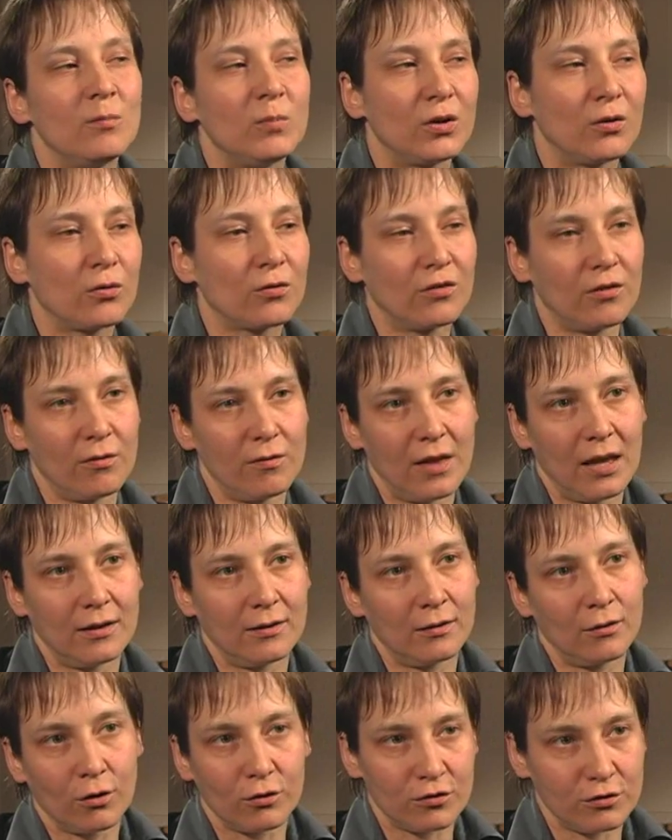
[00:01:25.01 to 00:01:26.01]
but also
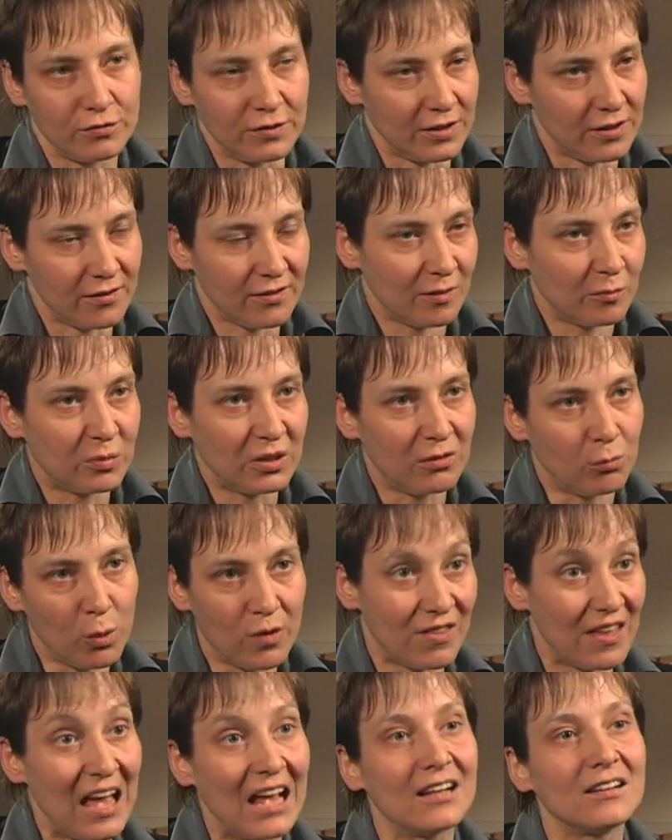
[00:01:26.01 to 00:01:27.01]
that a lot of it is simply
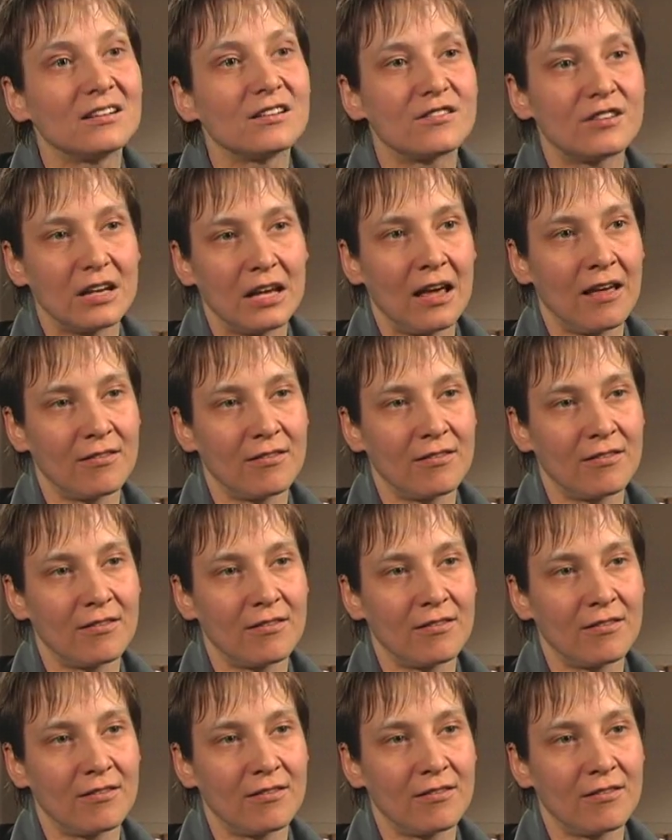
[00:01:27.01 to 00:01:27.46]
withheld